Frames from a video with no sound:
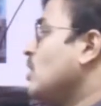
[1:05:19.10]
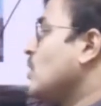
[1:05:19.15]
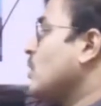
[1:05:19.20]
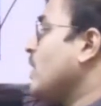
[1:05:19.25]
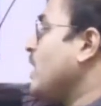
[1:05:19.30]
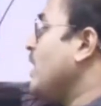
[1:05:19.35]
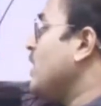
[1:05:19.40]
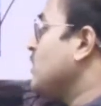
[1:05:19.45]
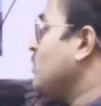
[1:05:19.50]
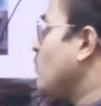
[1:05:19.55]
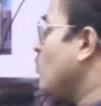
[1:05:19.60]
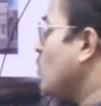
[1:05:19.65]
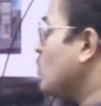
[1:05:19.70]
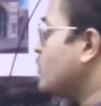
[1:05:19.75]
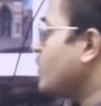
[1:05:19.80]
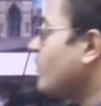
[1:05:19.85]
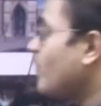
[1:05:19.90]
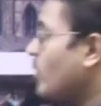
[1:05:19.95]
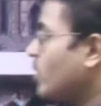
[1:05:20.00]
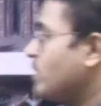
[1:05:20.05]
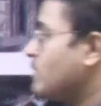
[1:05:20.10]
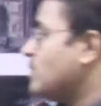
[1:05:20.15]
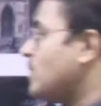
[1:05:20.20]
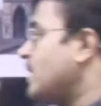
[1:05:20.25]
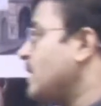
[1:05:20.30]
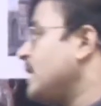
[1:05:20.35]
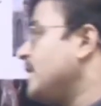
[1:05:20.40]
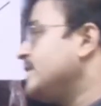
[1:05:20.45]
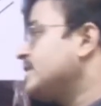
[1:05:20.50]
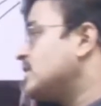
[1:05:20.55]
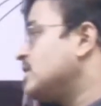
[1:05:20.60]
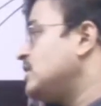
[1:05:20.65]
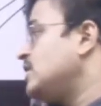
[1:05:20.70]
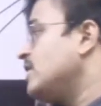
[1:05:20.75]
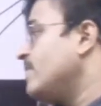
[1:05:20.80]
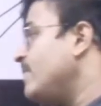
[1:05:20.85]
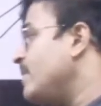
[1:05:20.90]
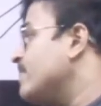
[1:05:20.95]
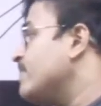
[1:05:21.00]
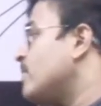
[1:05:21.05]
Okay, and the most important one is
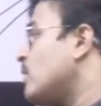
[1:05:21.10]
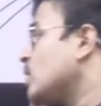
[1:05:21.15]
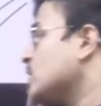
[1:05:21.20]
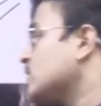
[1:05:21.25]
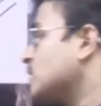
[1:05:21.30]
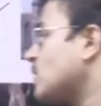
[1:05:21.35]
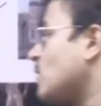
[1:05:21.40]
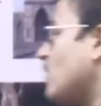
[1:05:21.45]
Jami Mosque